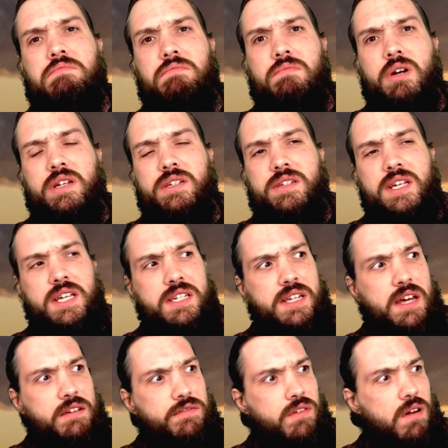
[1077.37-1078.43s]
What does T
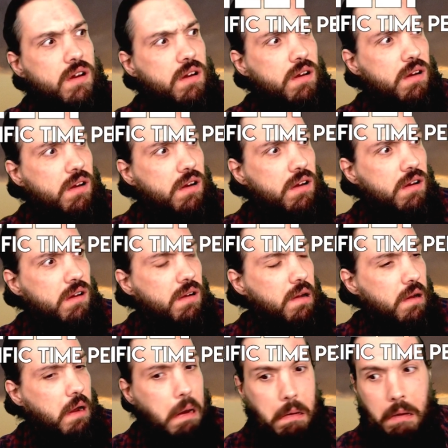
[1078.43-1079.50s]
stand for?
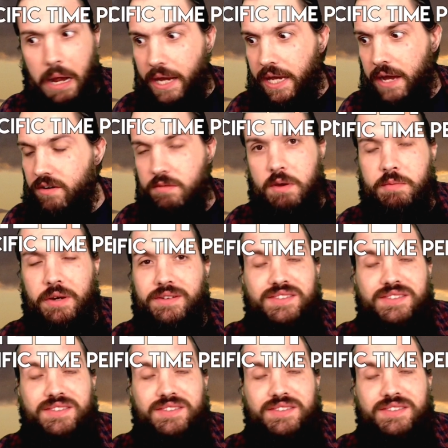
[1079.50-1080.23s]
I can't remember.